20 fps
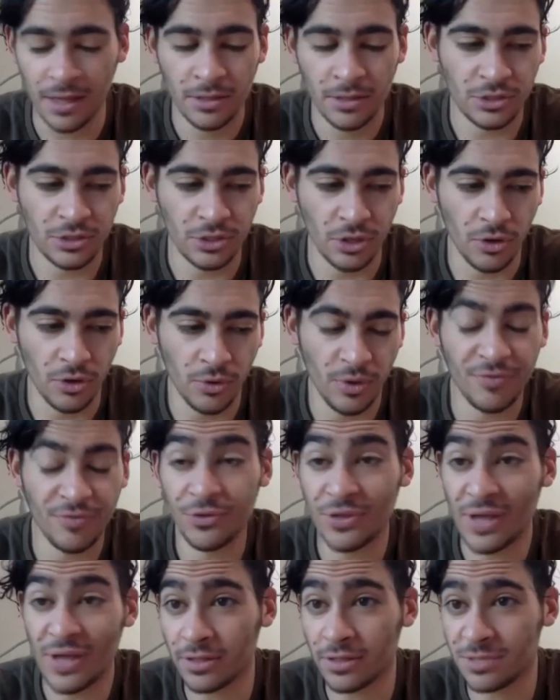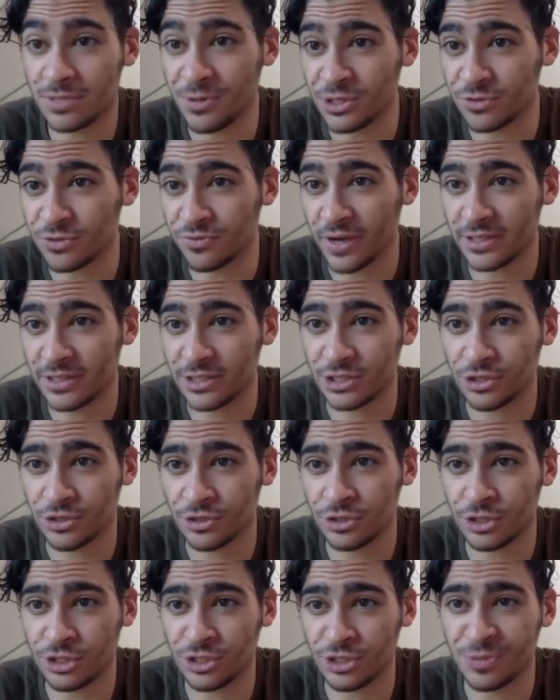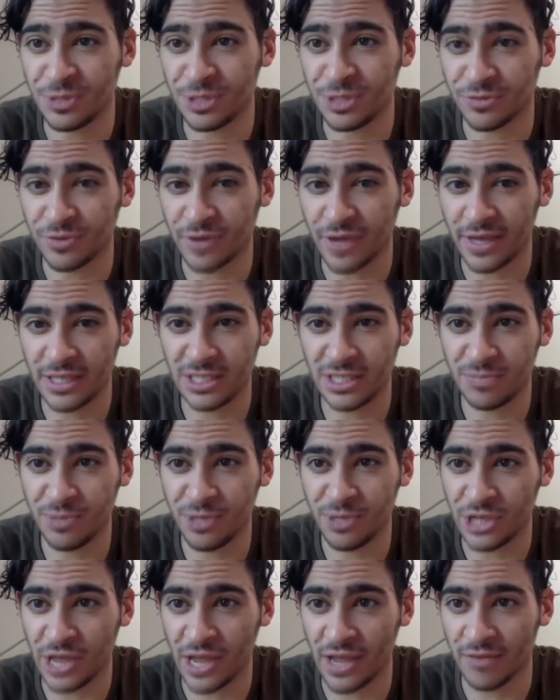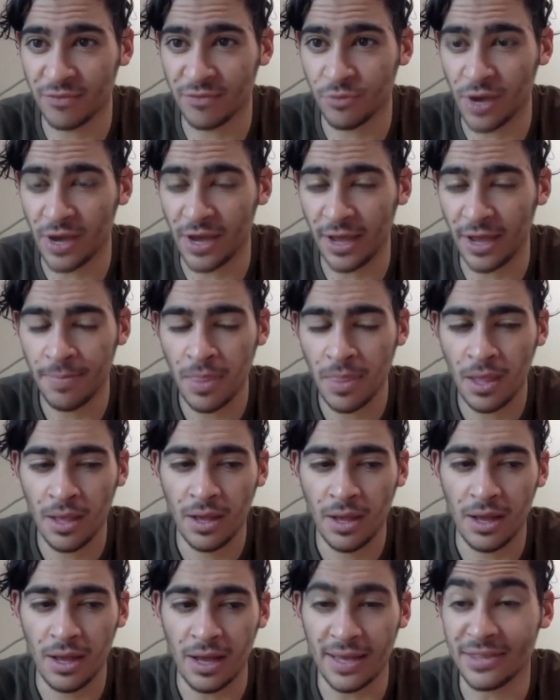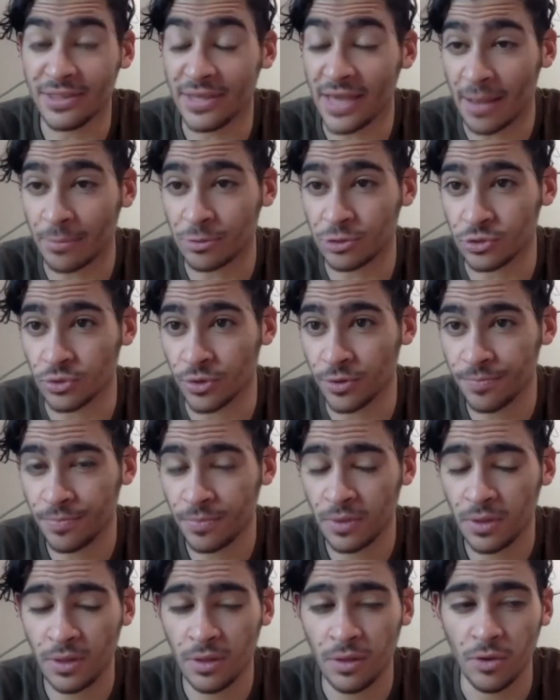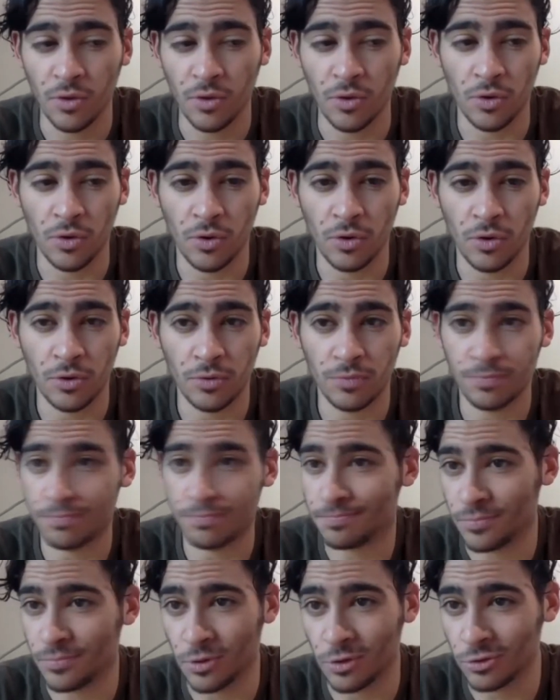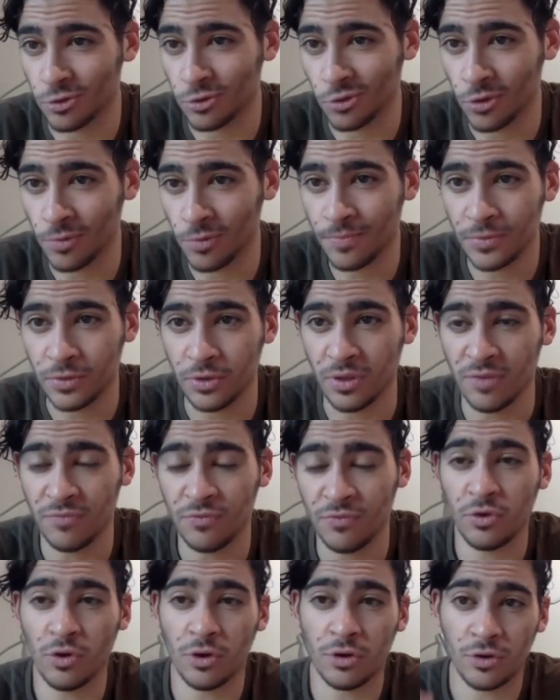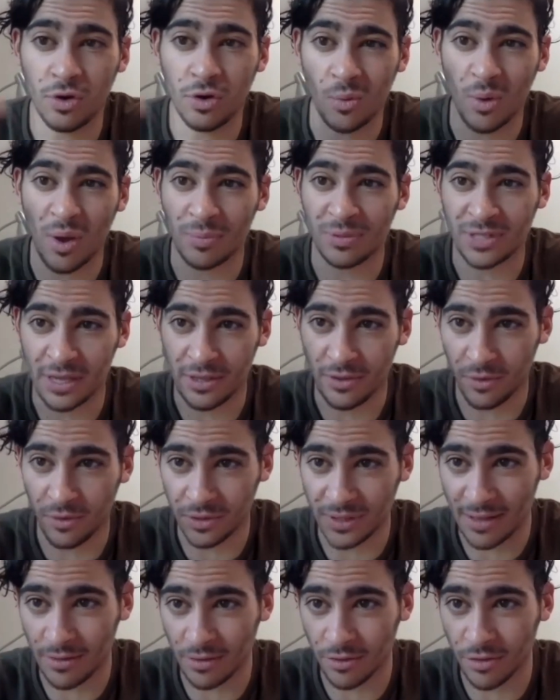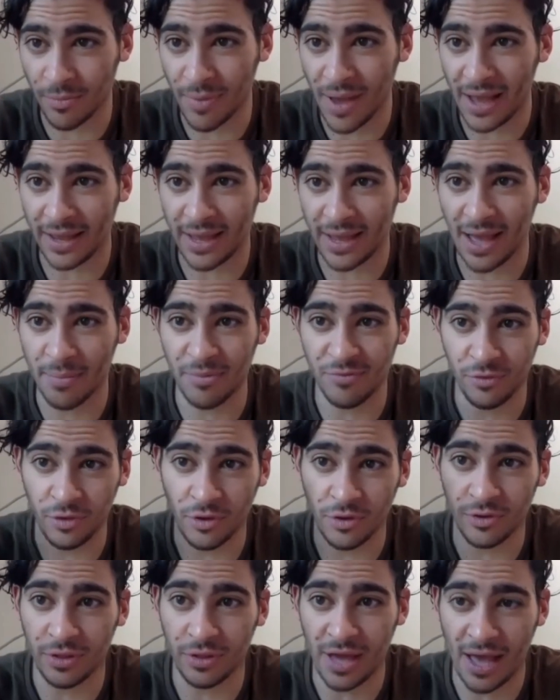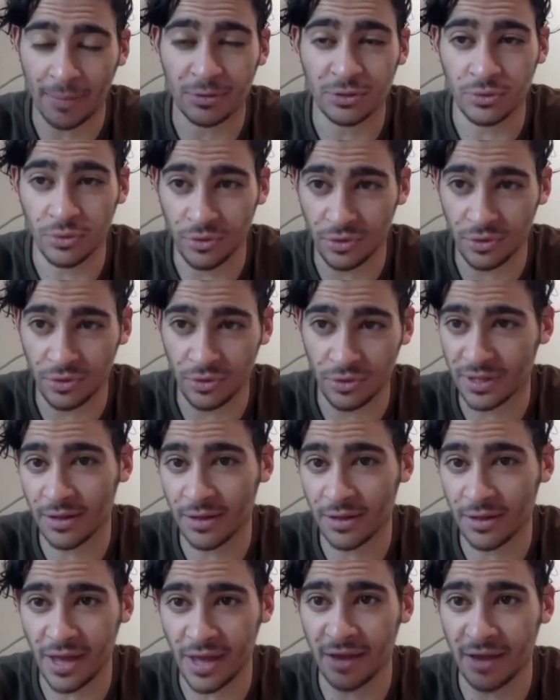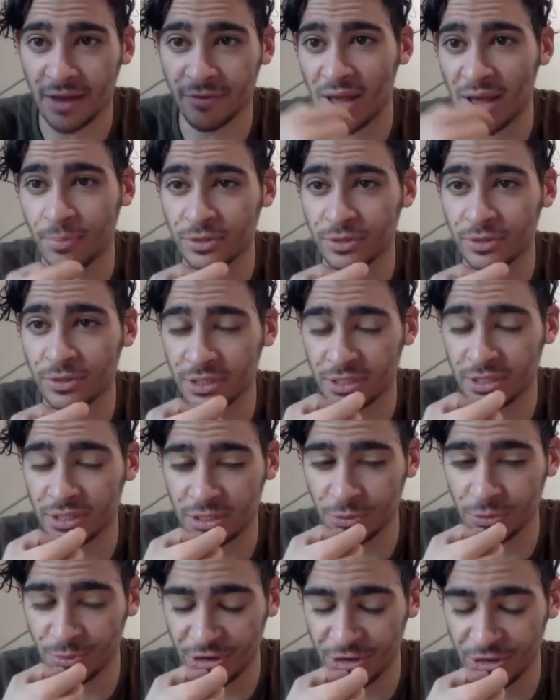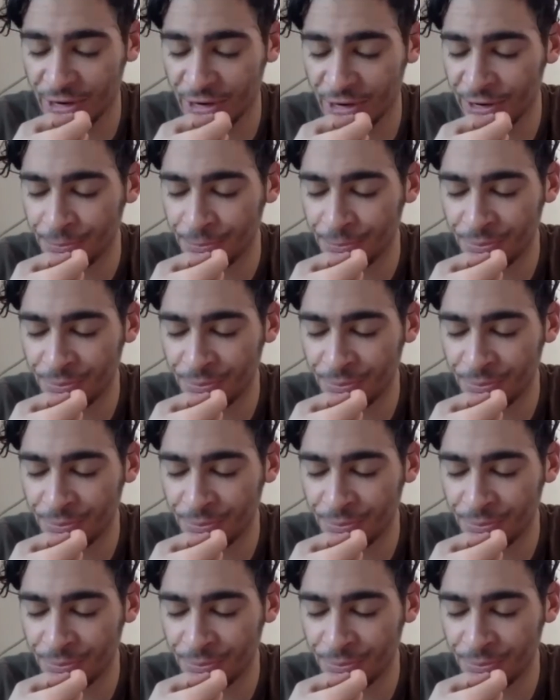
So, if you download Speechify, just search Speechify, Speech IFY uh, in the App Store or on Google. If you go to our website, you can download the Mac app. If you go to the App Store, you can download the iPhone app, which is superior.